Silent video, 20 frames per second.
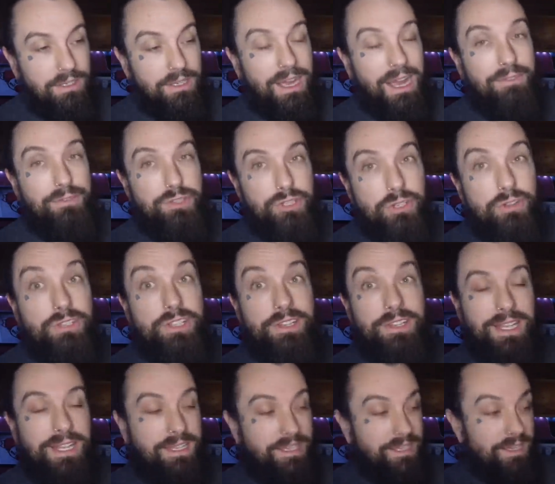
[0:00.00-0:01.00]
I've showed you
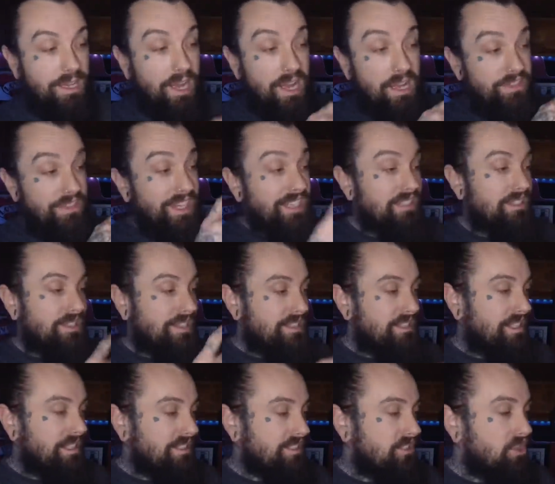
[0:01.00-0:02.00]
the things that this
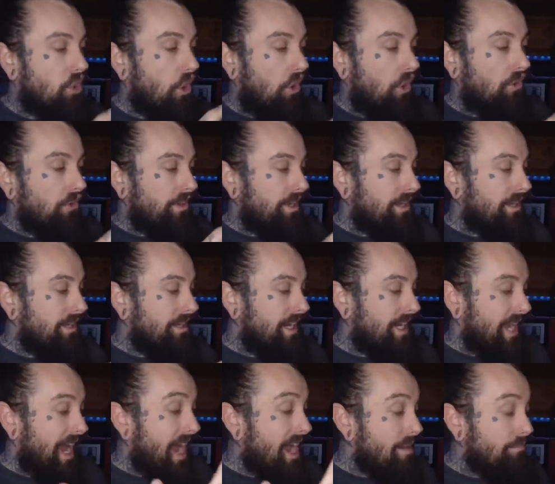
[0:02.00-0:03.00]
thing's got on it,
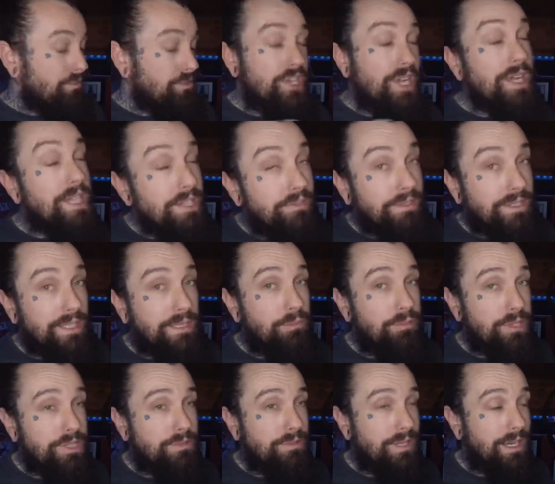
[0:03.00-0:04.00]
and I am genuinely
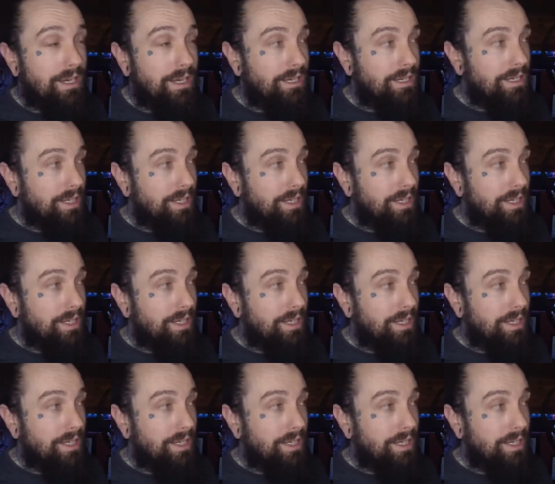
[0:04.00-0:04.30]
impressed with that.